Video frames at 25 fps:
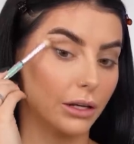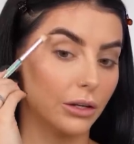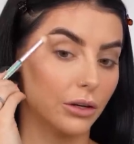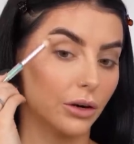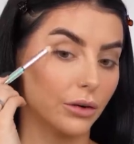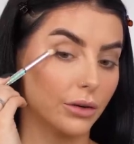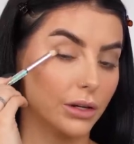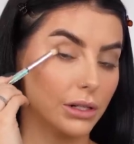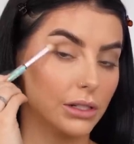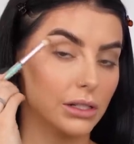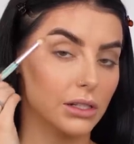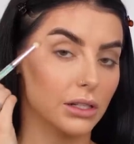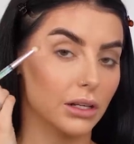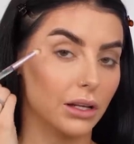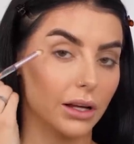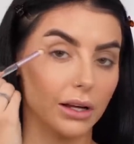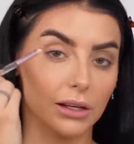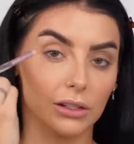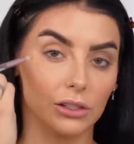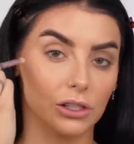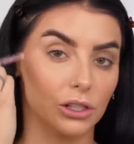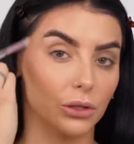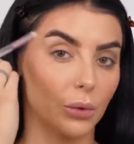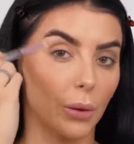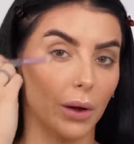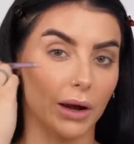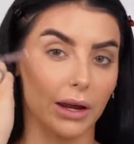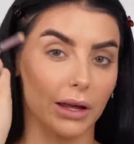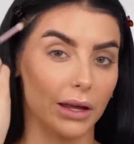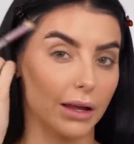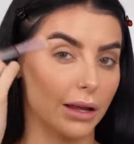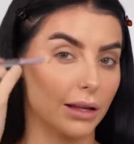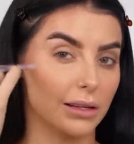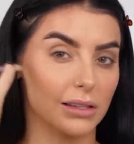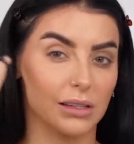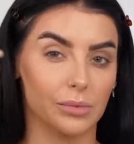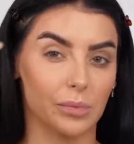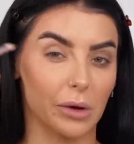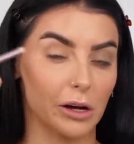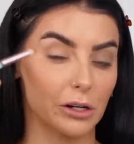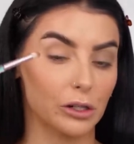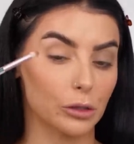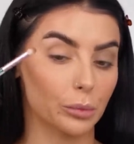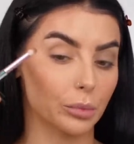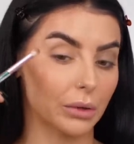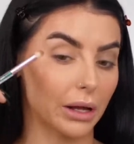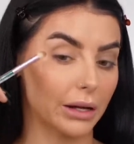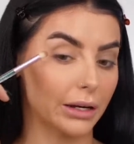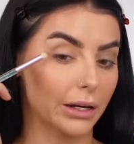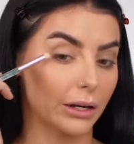you don't need to like do any
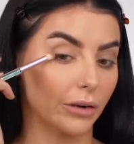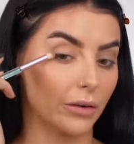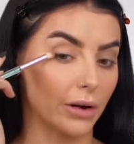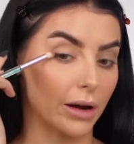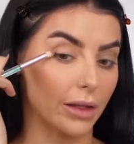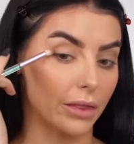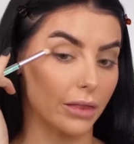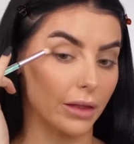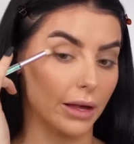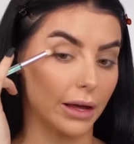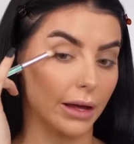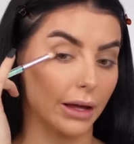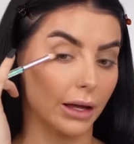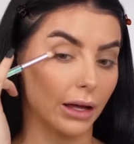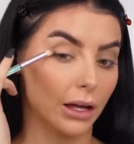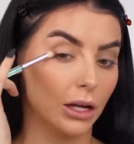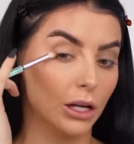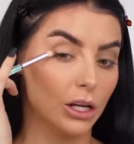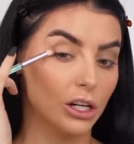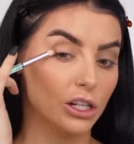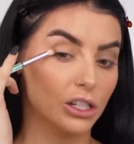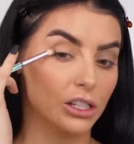special blending or anything.